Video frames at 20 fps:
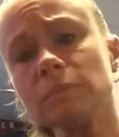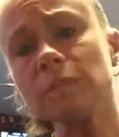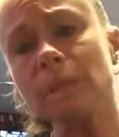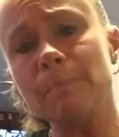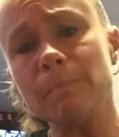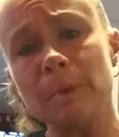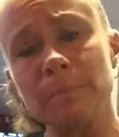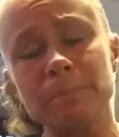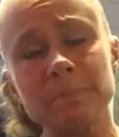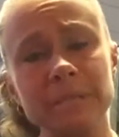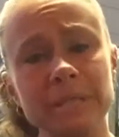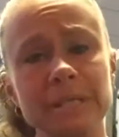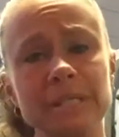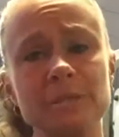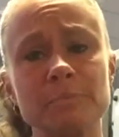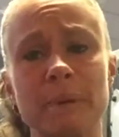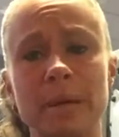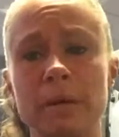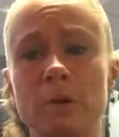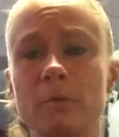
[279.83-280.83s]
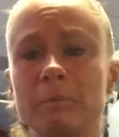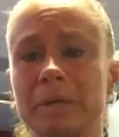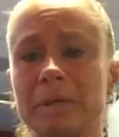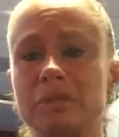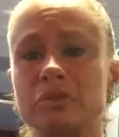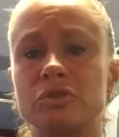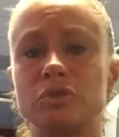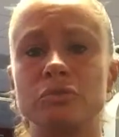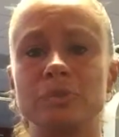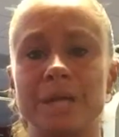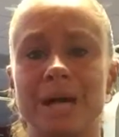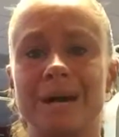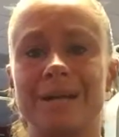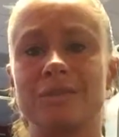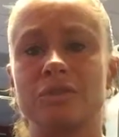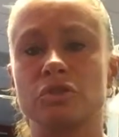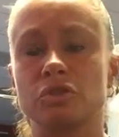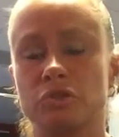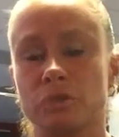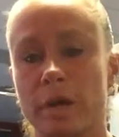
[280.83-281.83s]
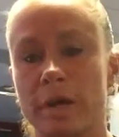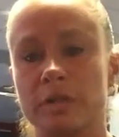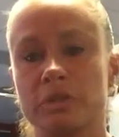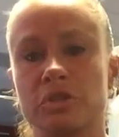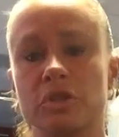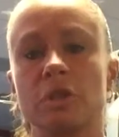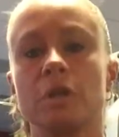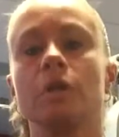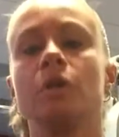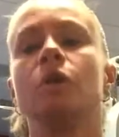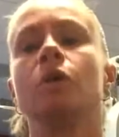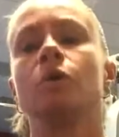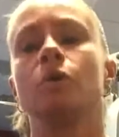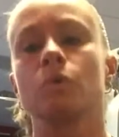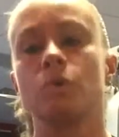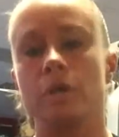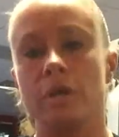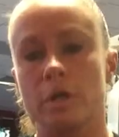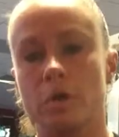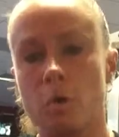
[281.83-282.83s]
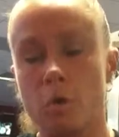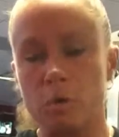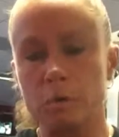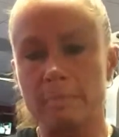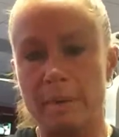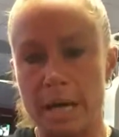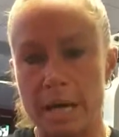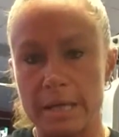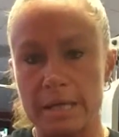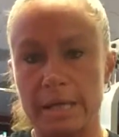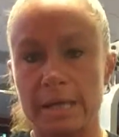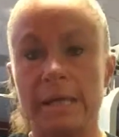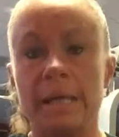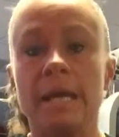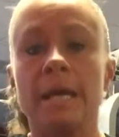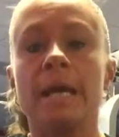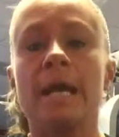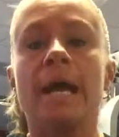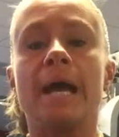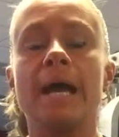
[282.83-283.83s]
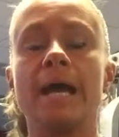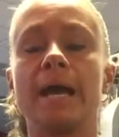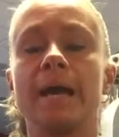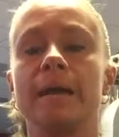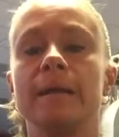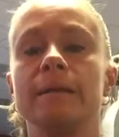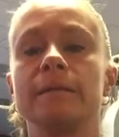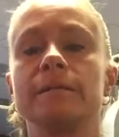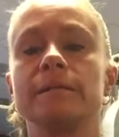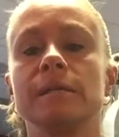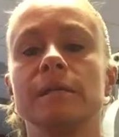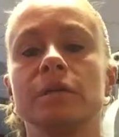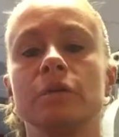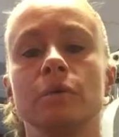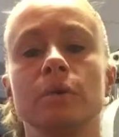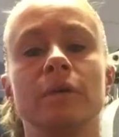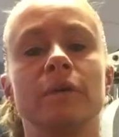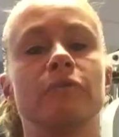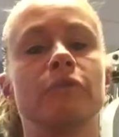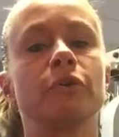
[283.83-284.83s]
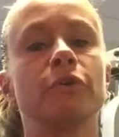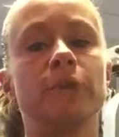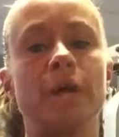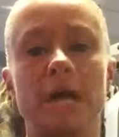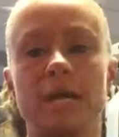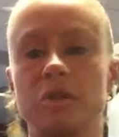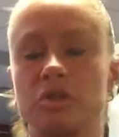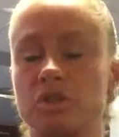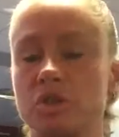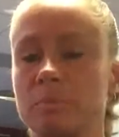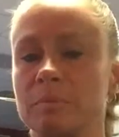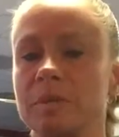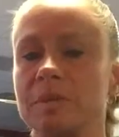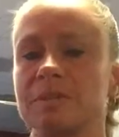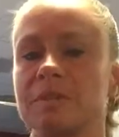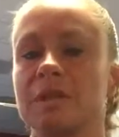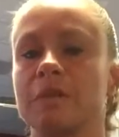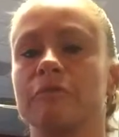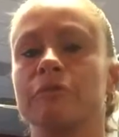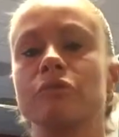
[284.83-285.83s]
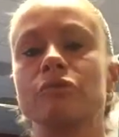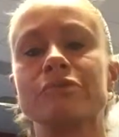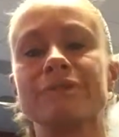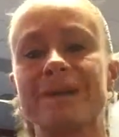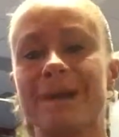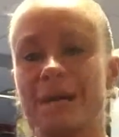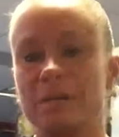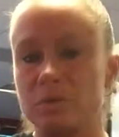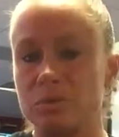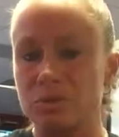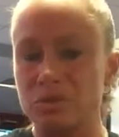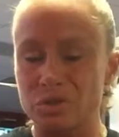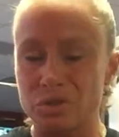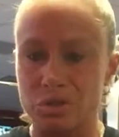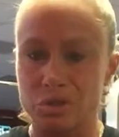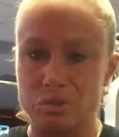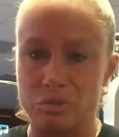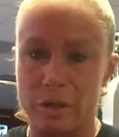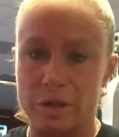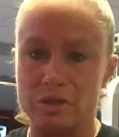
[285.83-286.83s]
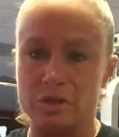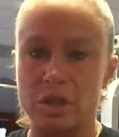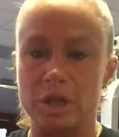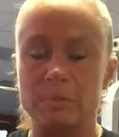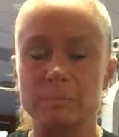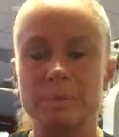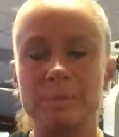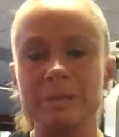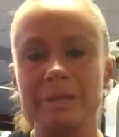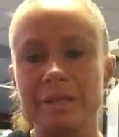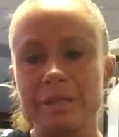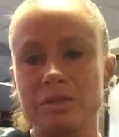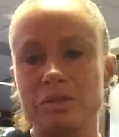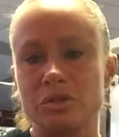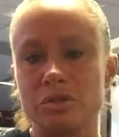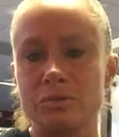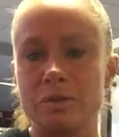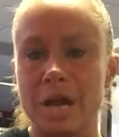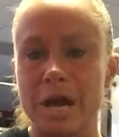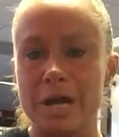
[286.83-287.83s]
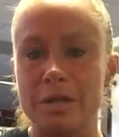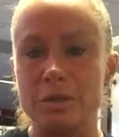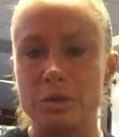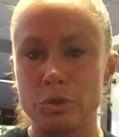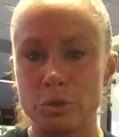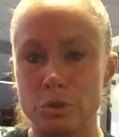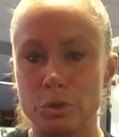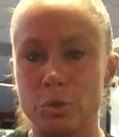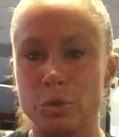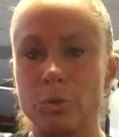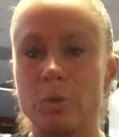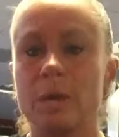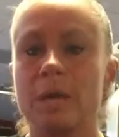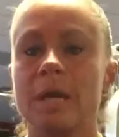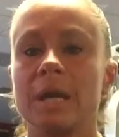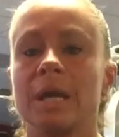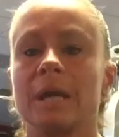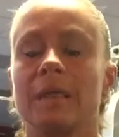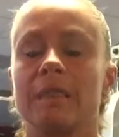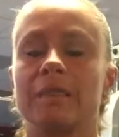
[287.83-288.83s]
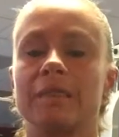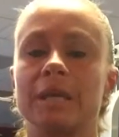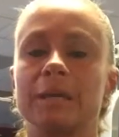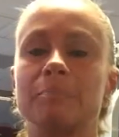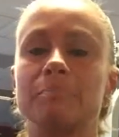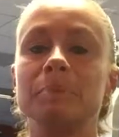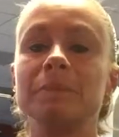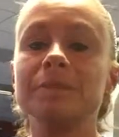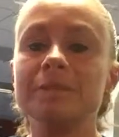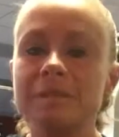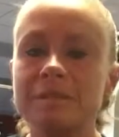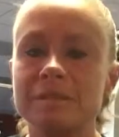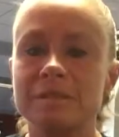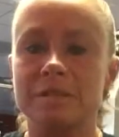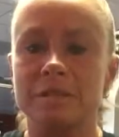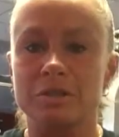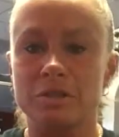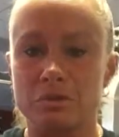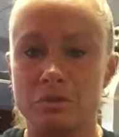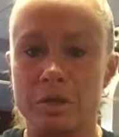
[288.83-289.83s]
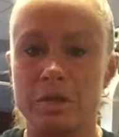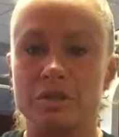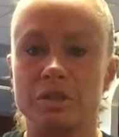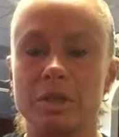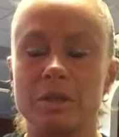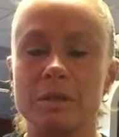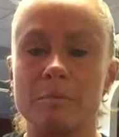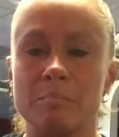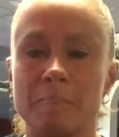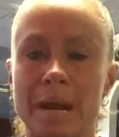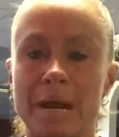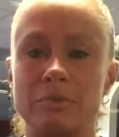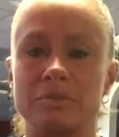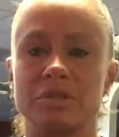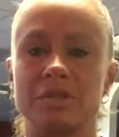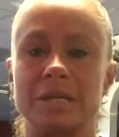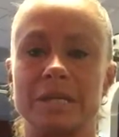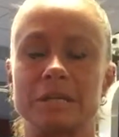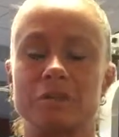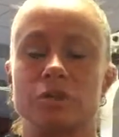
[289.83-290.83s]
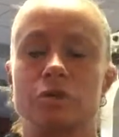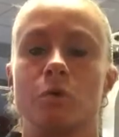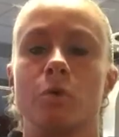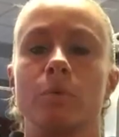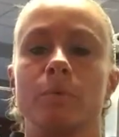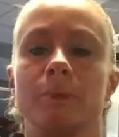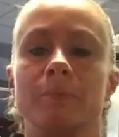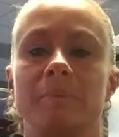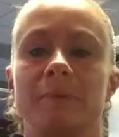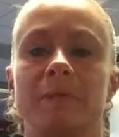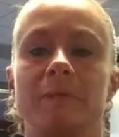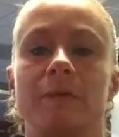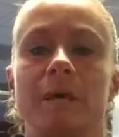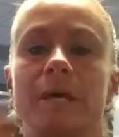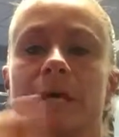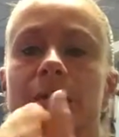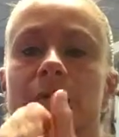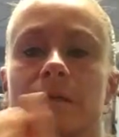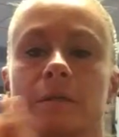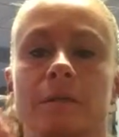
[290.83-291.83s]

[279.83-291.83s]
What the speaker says: But please, by all means, do not stretch on a cold body. And if you're not a gymnast, if you're not used to stretching, please do not do the ballistic stretching, the bouncing. So it would be like